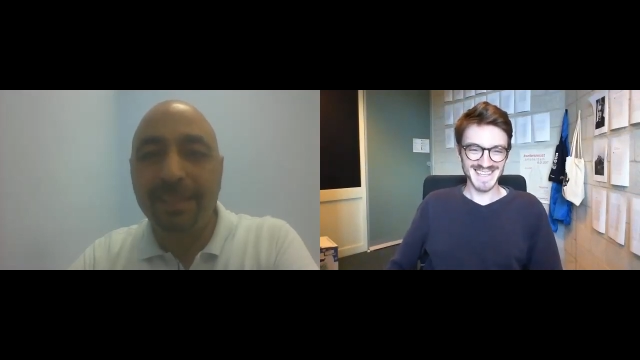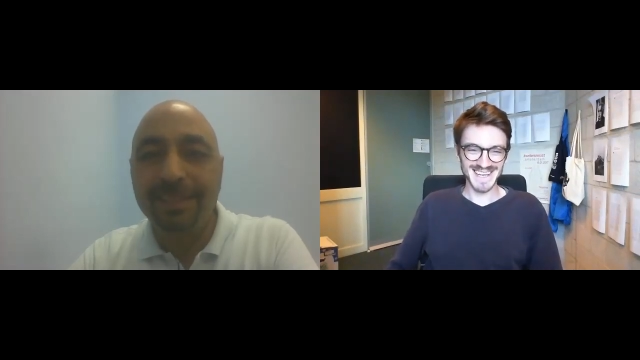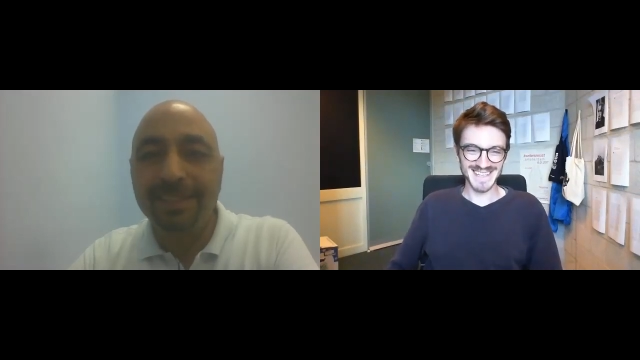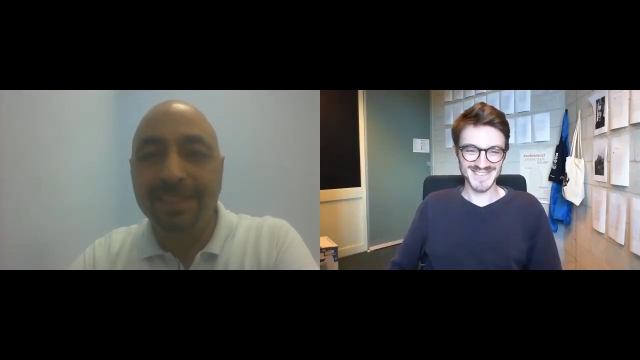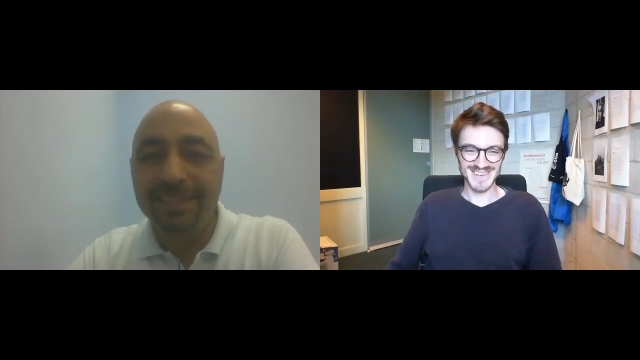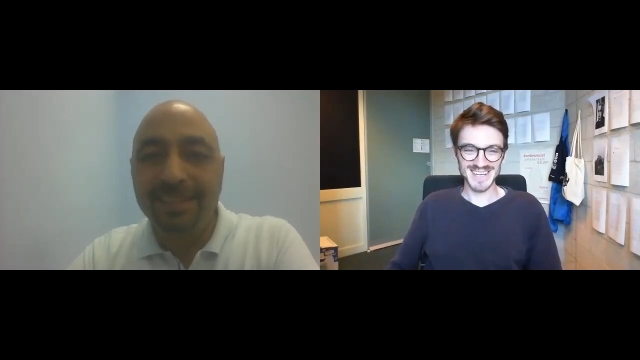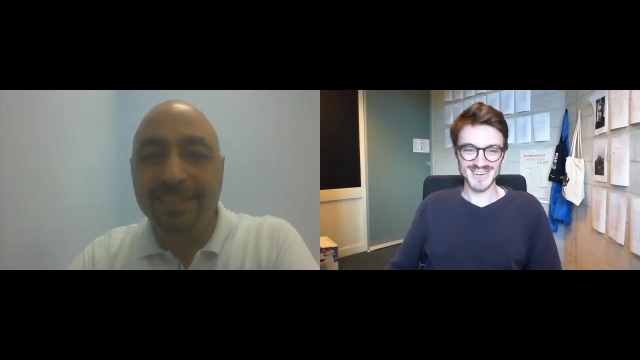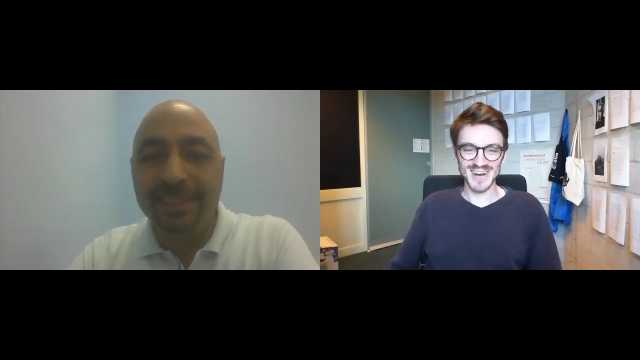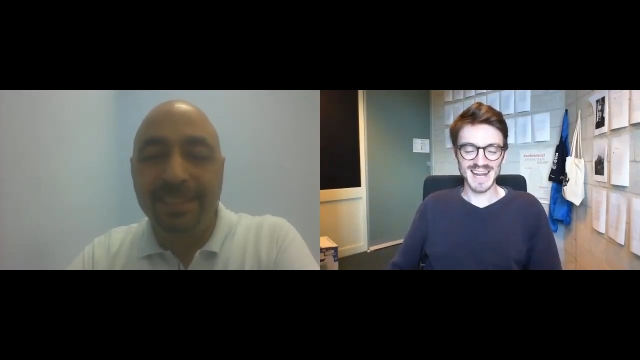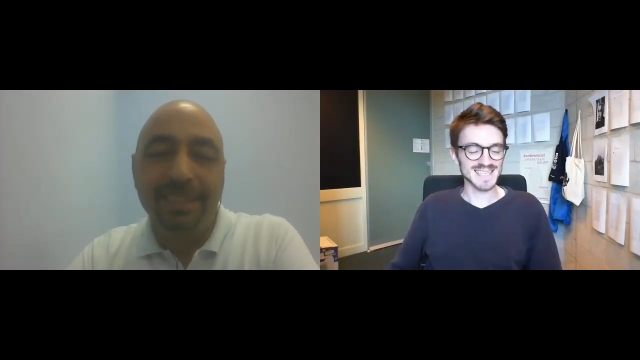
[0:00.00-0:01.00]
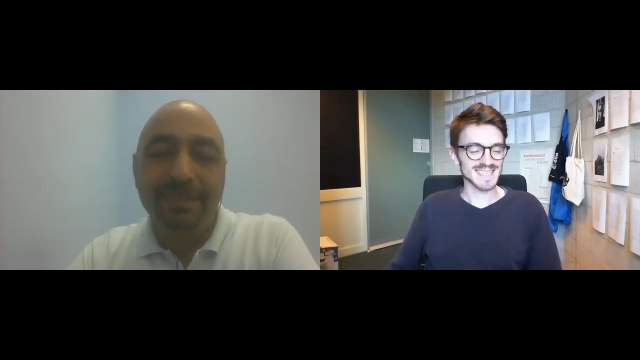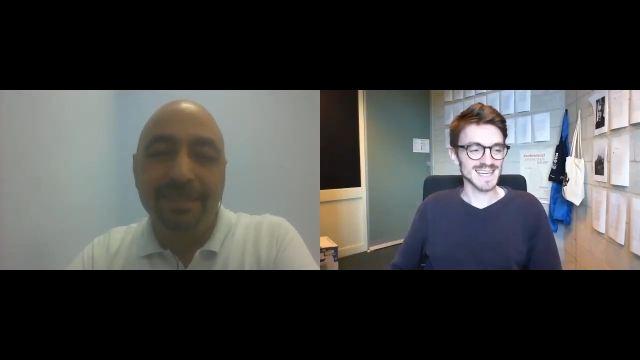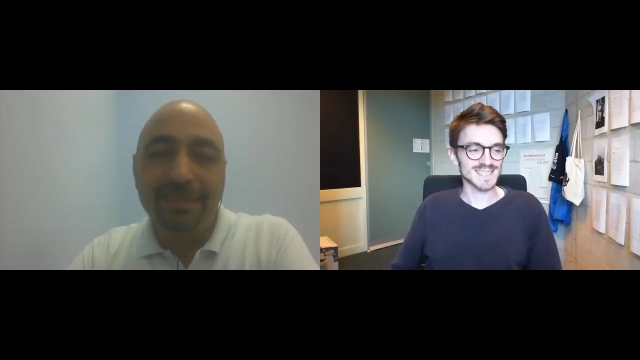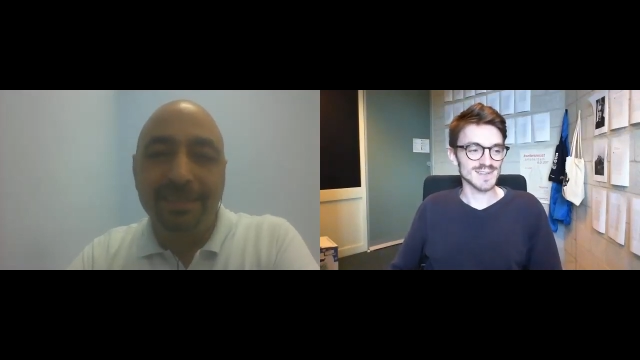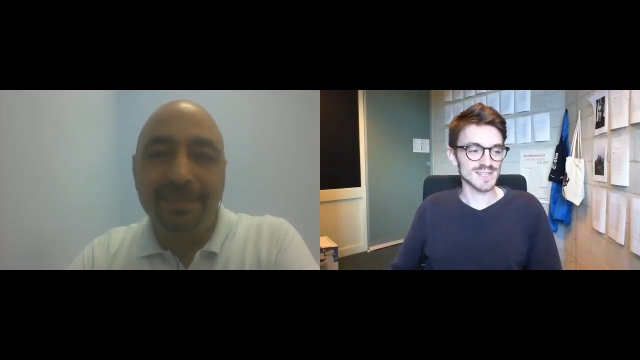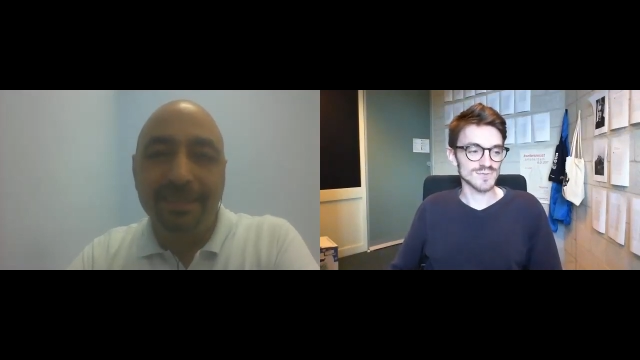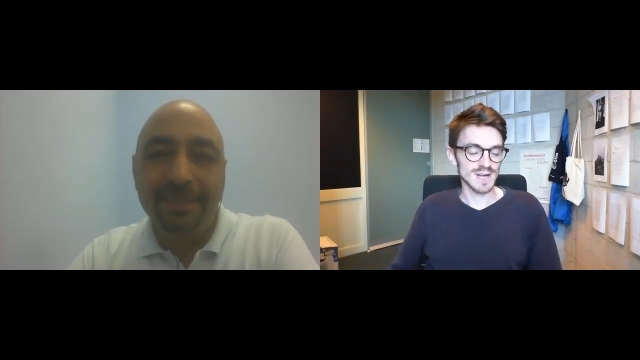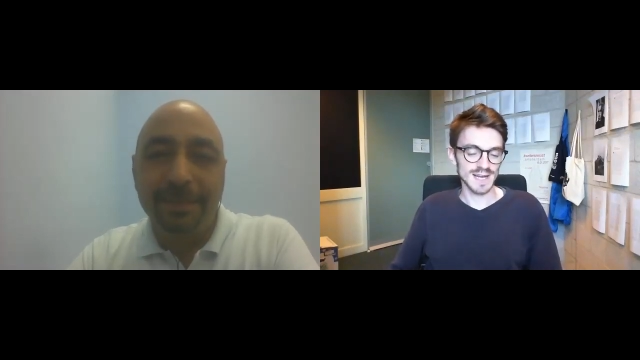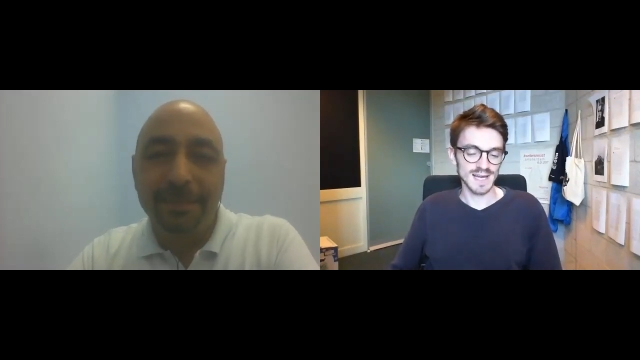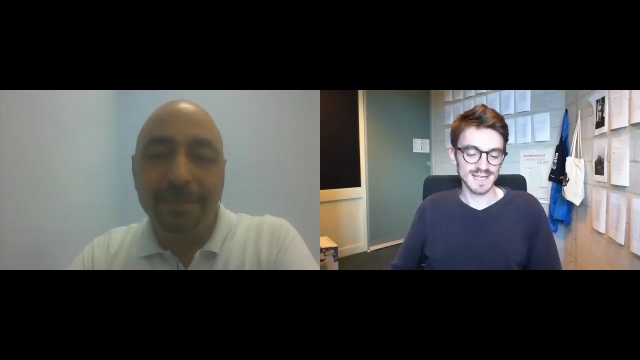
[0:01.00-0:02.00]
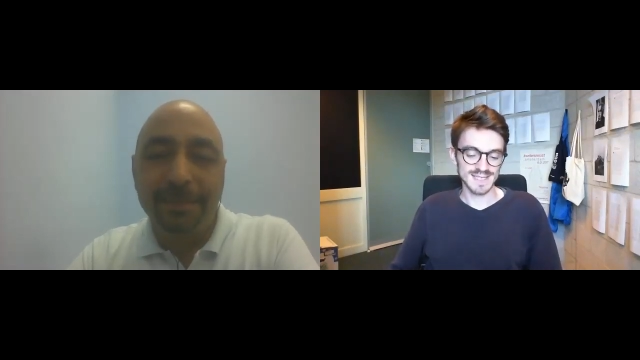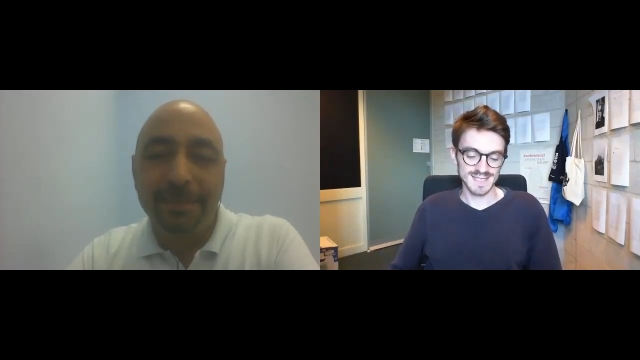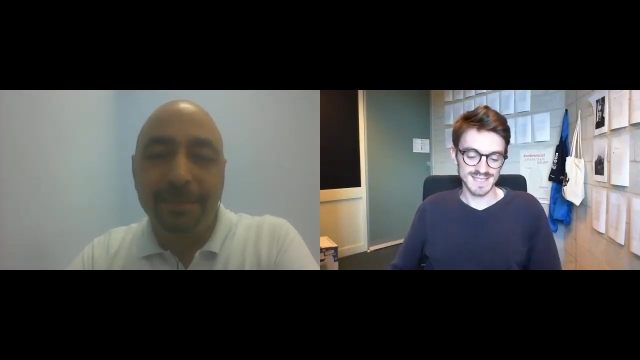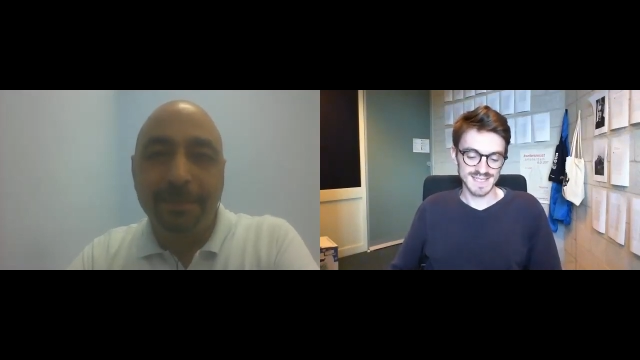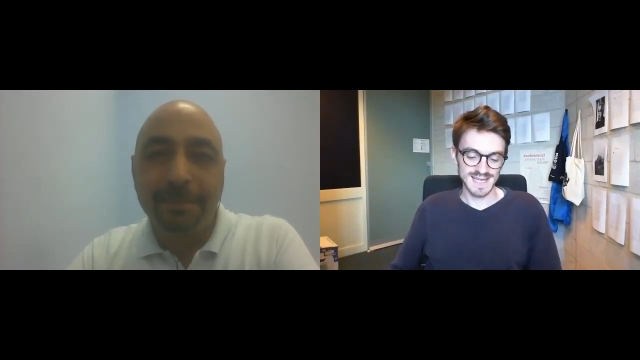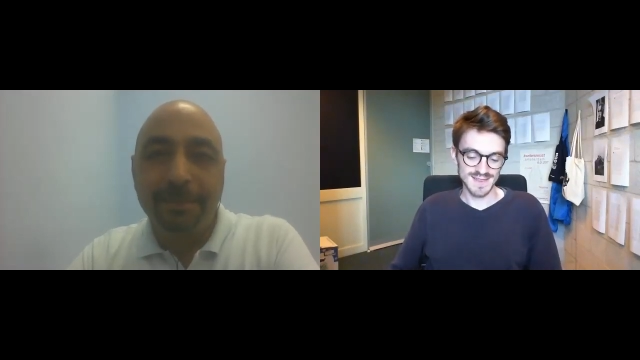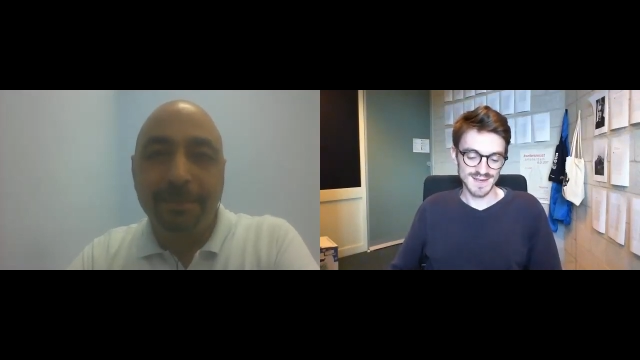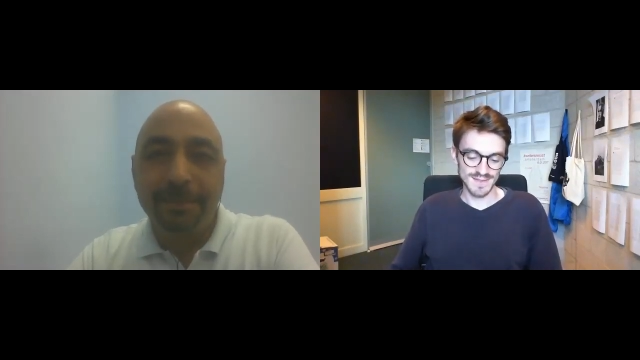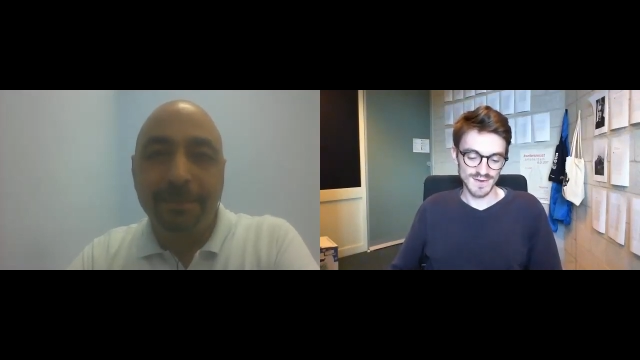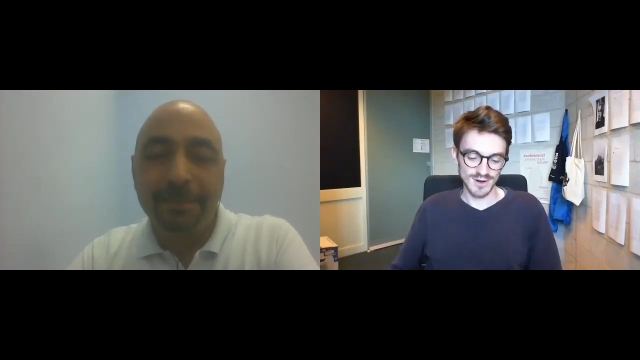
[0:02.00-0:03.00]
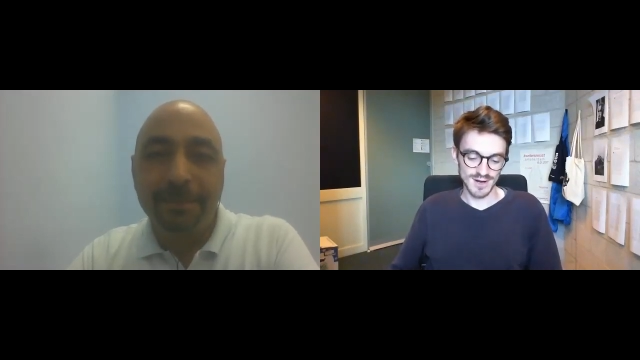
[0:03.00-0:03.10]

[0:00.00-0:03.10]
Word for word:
Speaker 1: That's really great. It's it's it's really nice to see that there